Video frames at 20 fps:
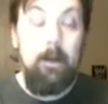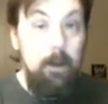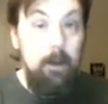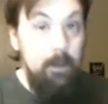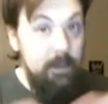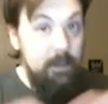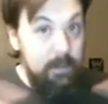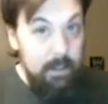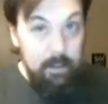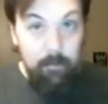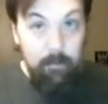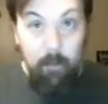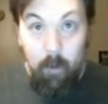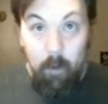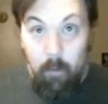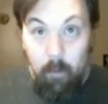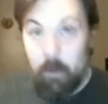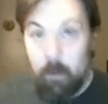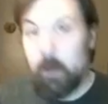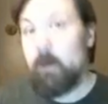A set of
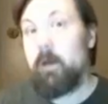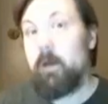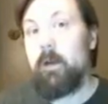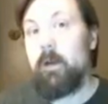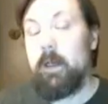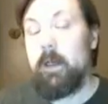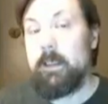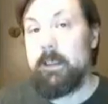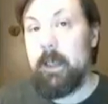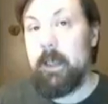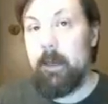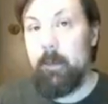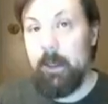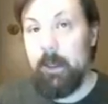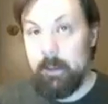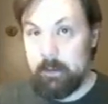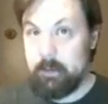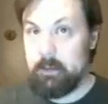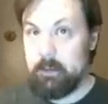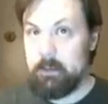homework
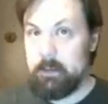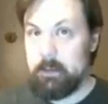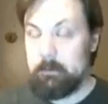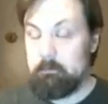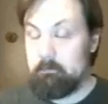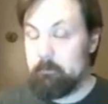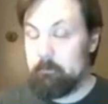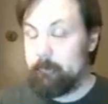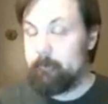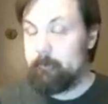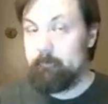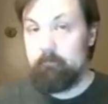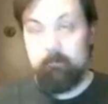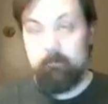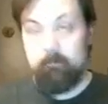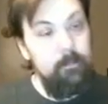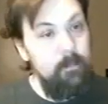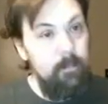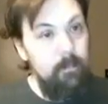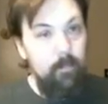assignments.
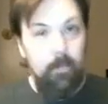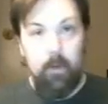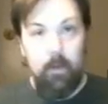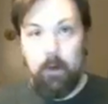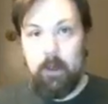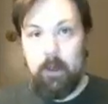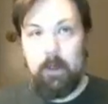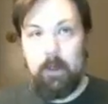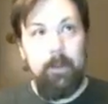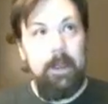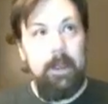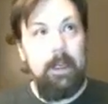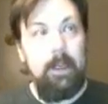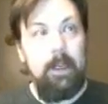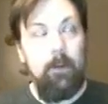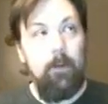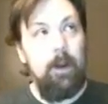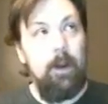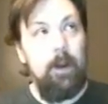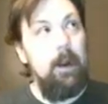There could be
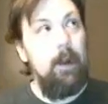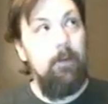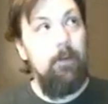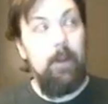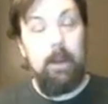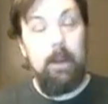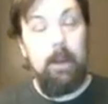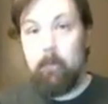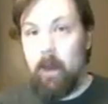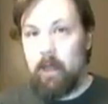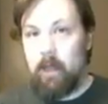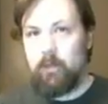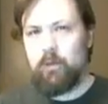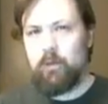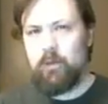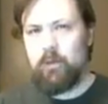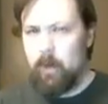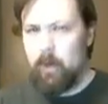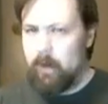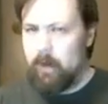anywhere. I think
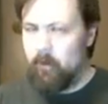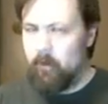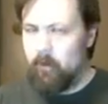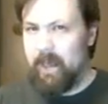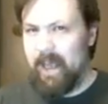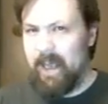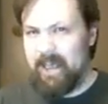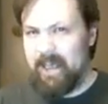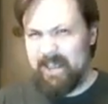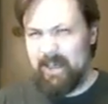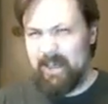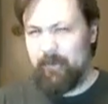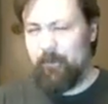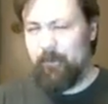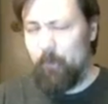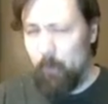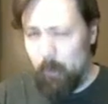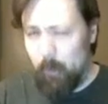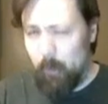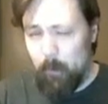Module 12 only has like
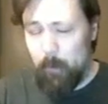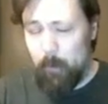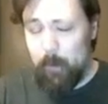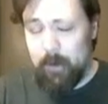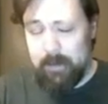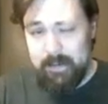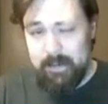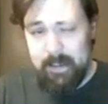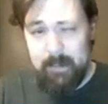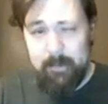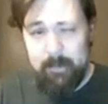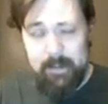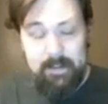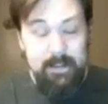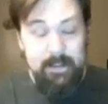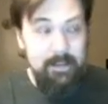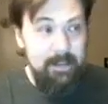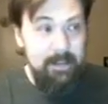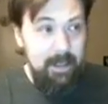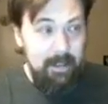4 homework
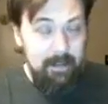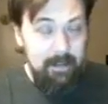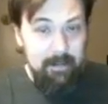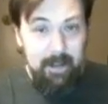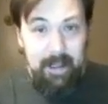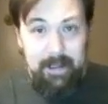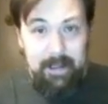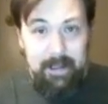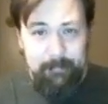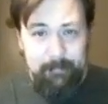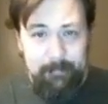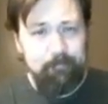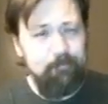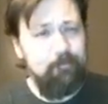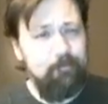assignments. It's kind of light.